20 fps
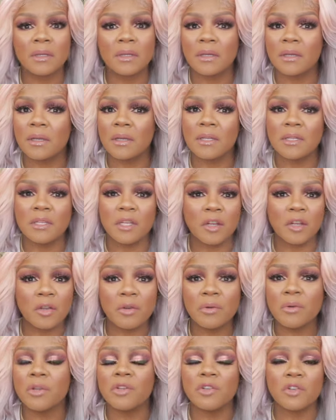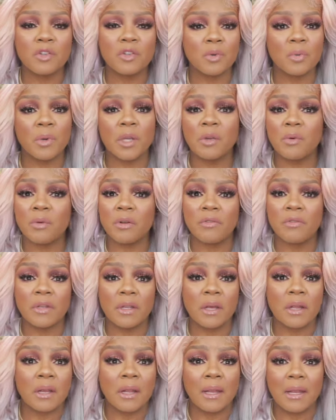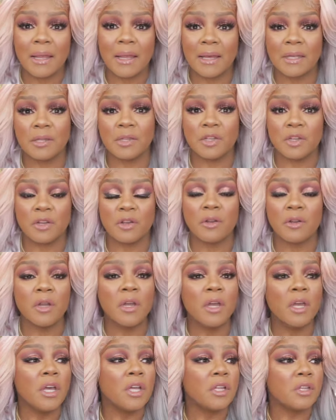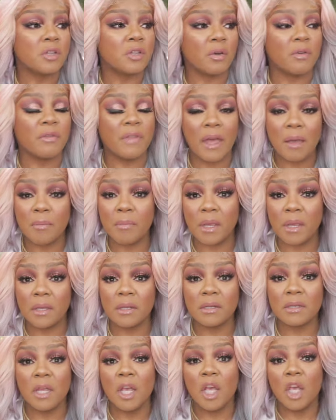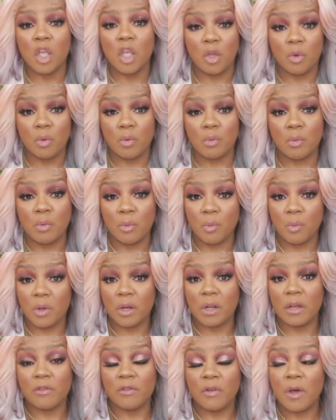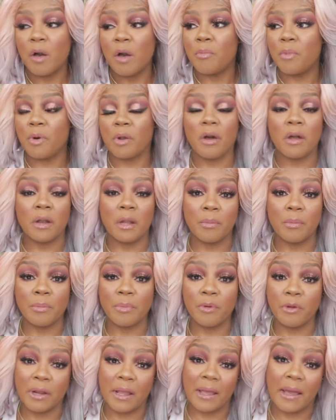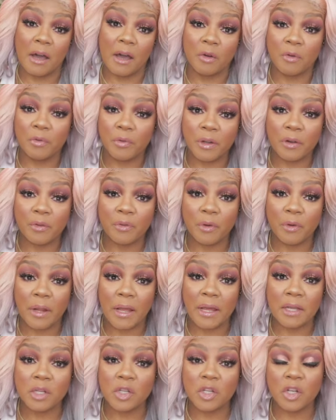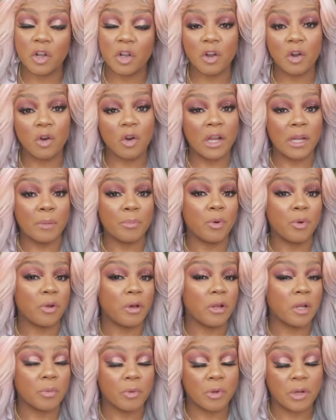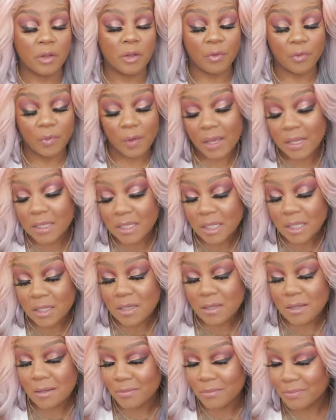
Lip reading: continue to do what you would have done last year. So if that means you would have put on a pretty outfit for last year and put on a pretty face